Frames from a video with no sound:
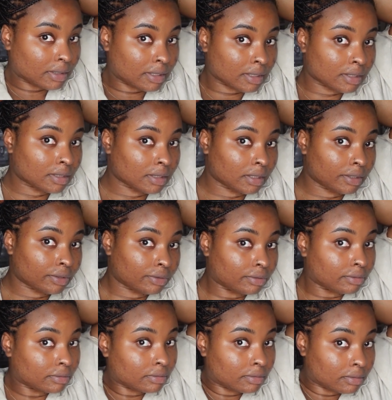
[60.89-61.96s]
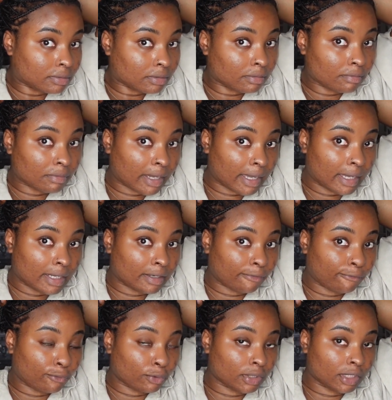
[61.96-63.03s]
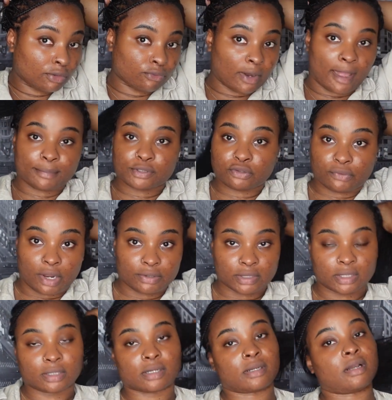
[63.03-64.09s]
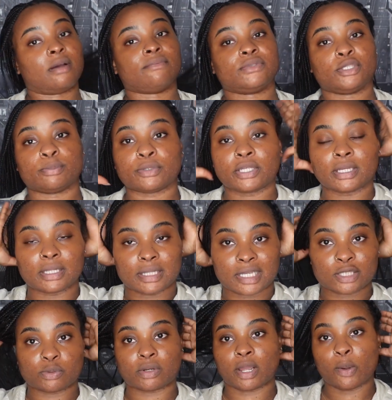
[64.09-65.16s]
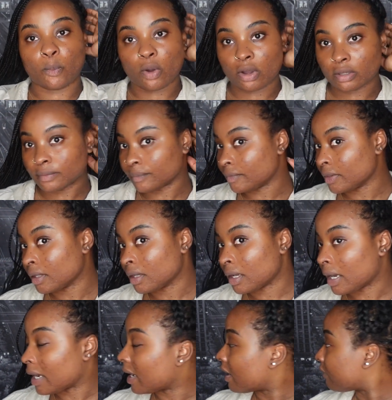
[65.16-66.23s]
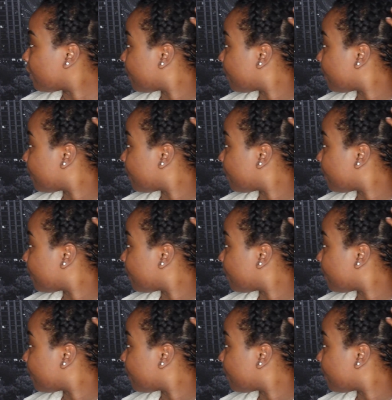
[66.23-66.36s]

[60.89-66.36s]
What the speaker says: this little, my hand fully wraps around it comfortably, and that's what I want. I have